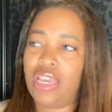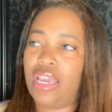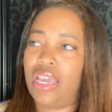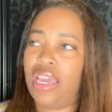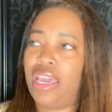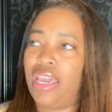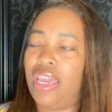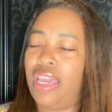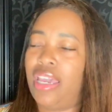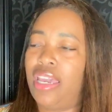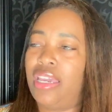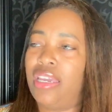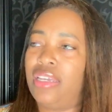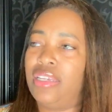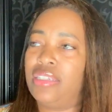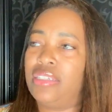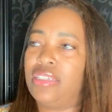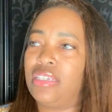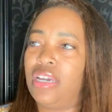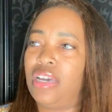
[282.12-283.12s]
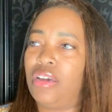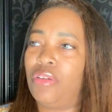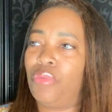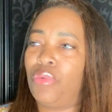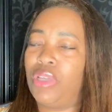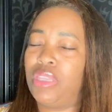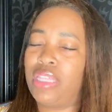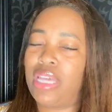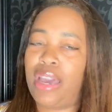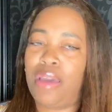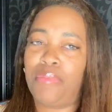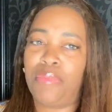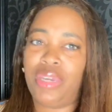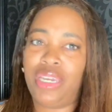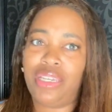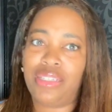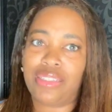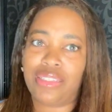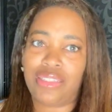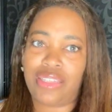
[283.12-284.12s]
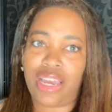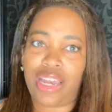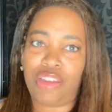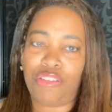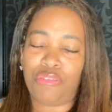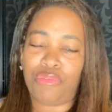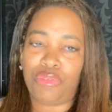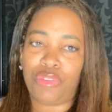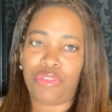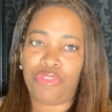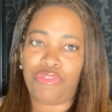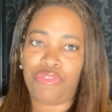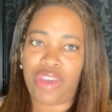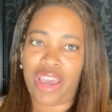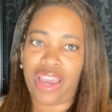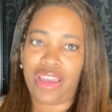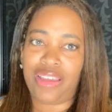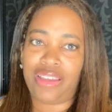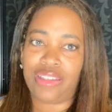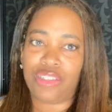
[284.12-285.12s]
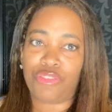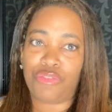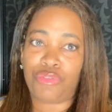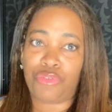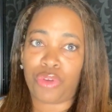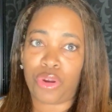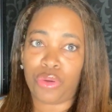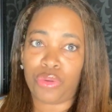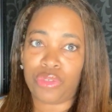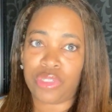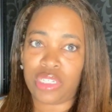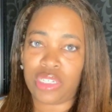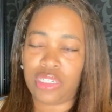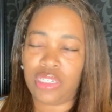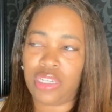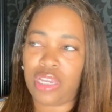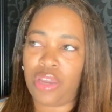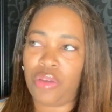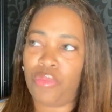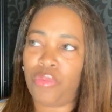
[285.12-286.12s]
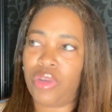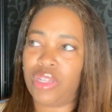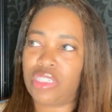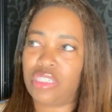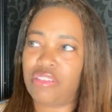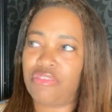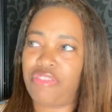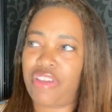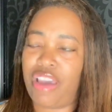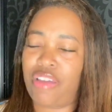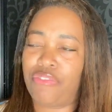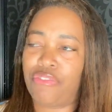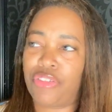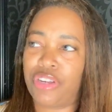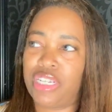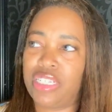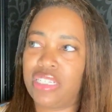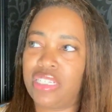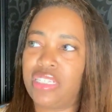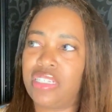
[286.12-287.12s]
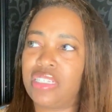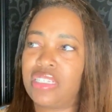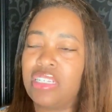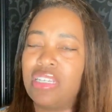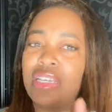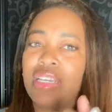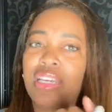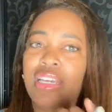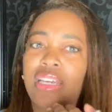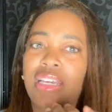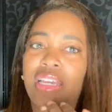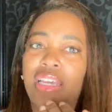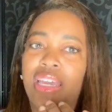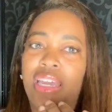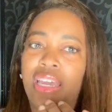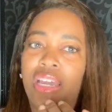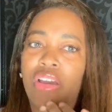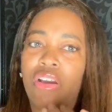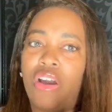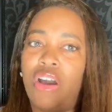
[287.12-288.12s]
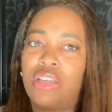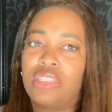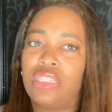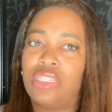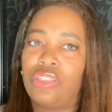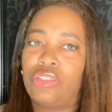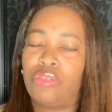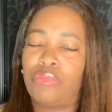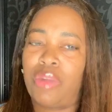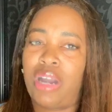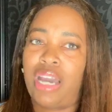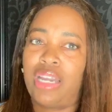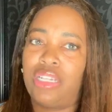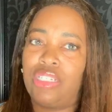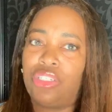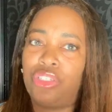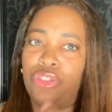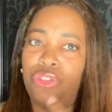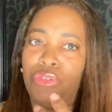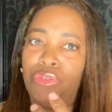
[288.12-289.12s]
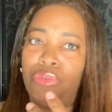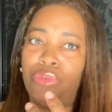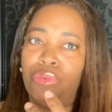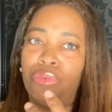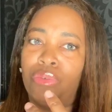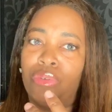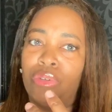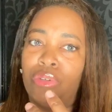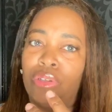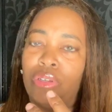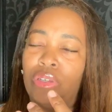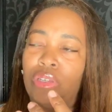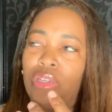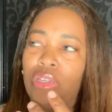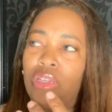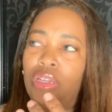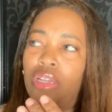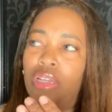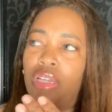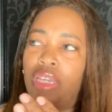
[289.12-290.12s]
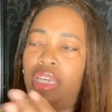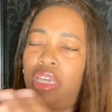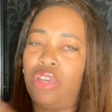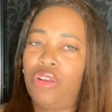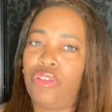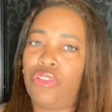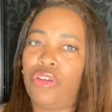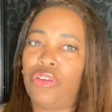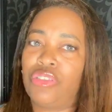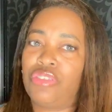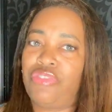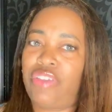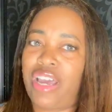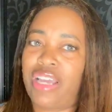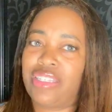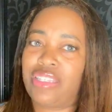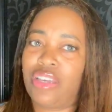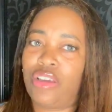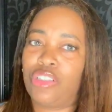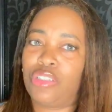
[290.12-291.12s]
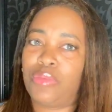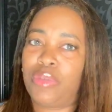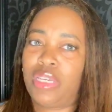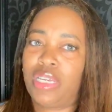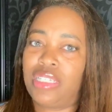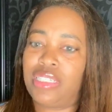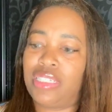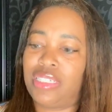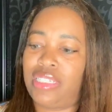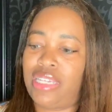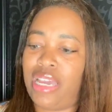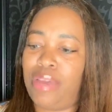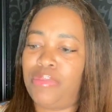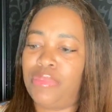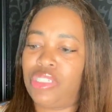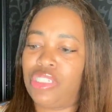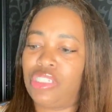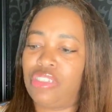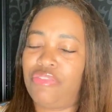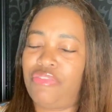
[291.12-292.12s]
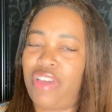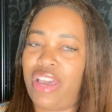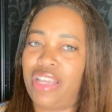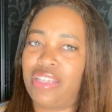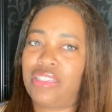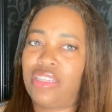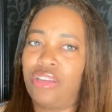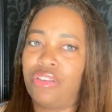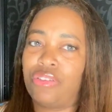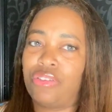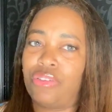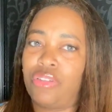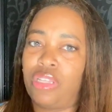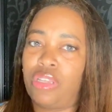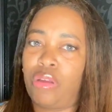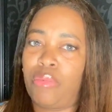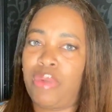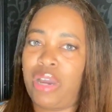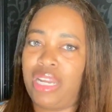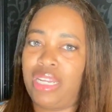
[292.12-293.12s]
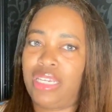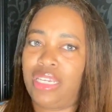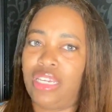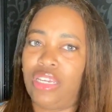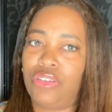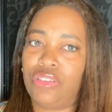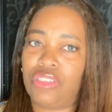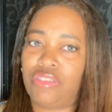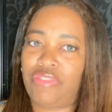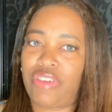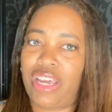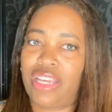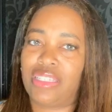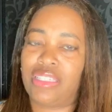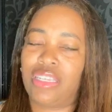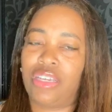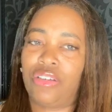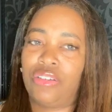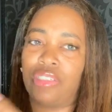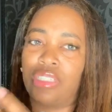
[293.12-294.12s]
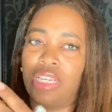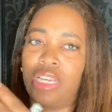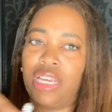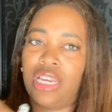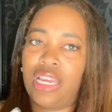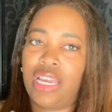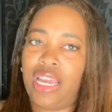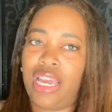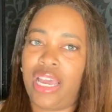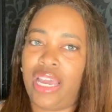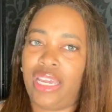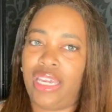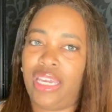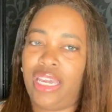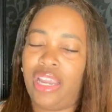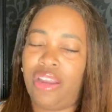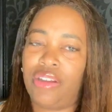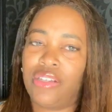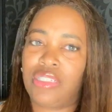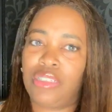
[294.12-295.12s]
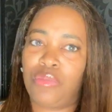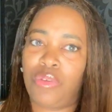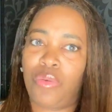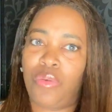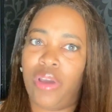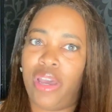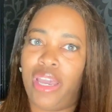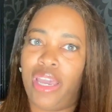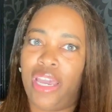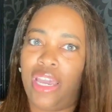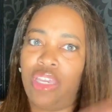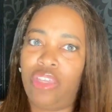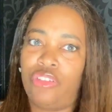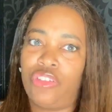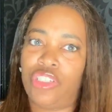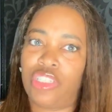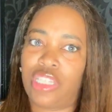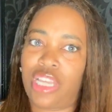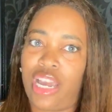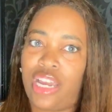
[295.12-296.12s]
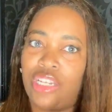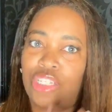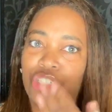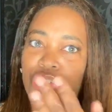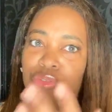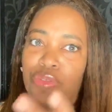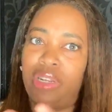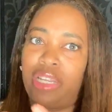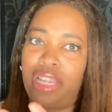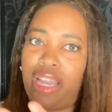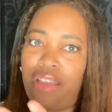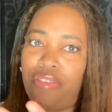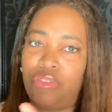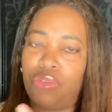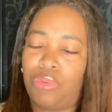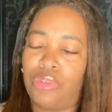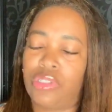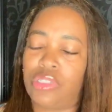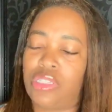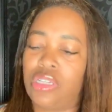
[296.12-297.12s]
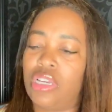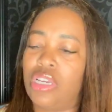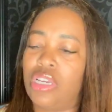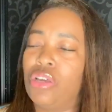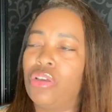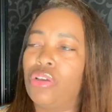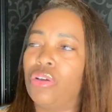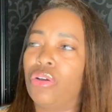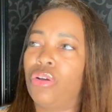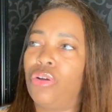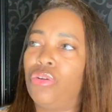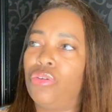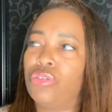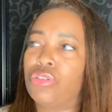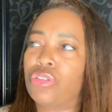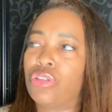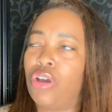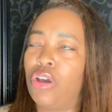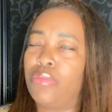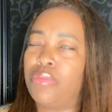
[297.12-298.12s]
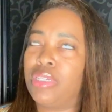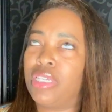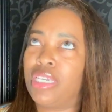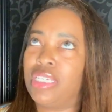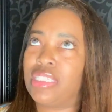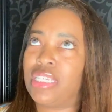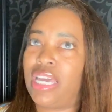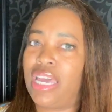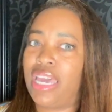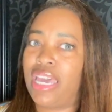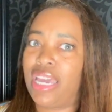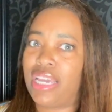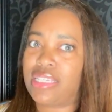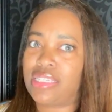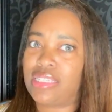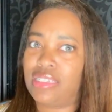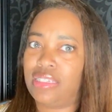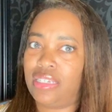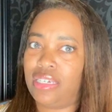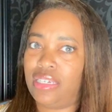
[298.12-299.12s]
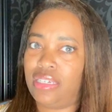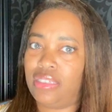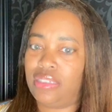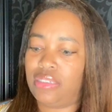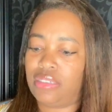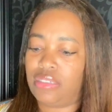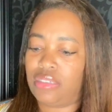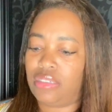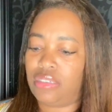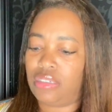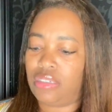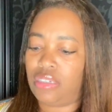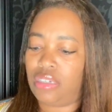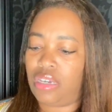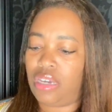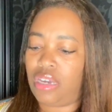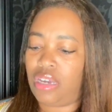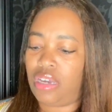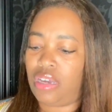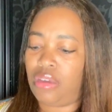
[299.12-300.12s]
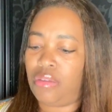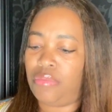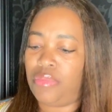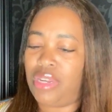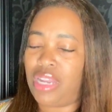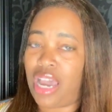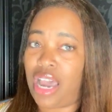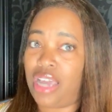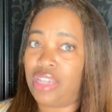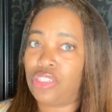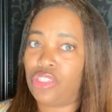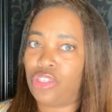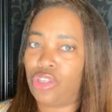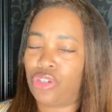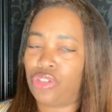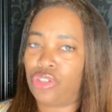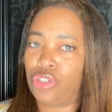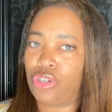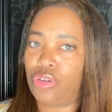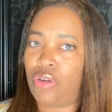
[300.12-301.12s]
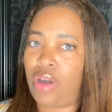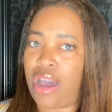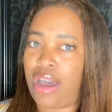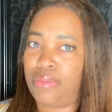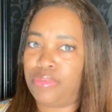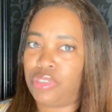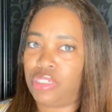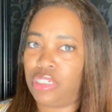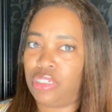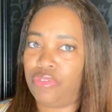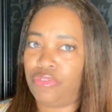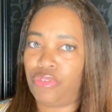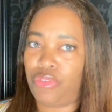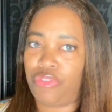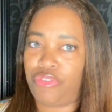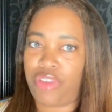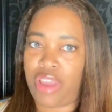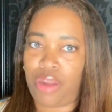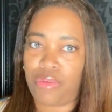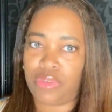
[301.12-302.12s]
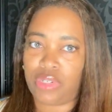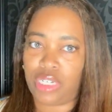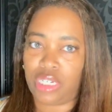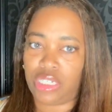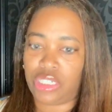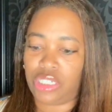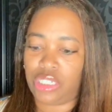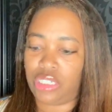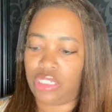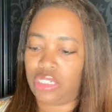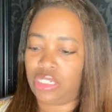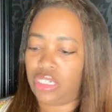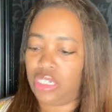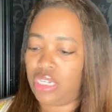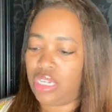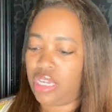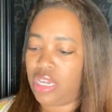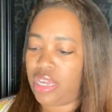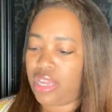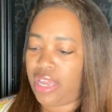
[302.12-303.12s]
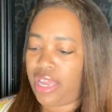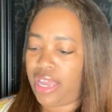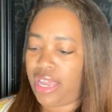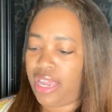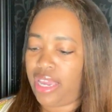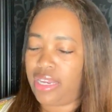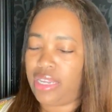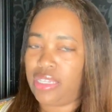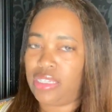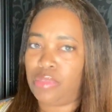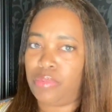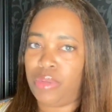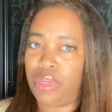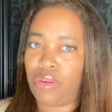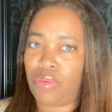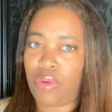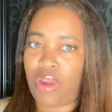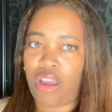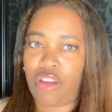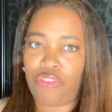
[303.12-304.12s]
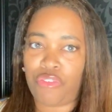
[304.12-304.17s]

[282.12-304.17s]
And what that means is that the fat is frozen, and once the fat freezes, it causes your body to kill those fat cells because it damages the fat cells. So then your body kills the fat cells and carries them away, and you just kind of shrink afterwards. Cool sculpting is an excellent um, non surgical option for fat reduction and it's been around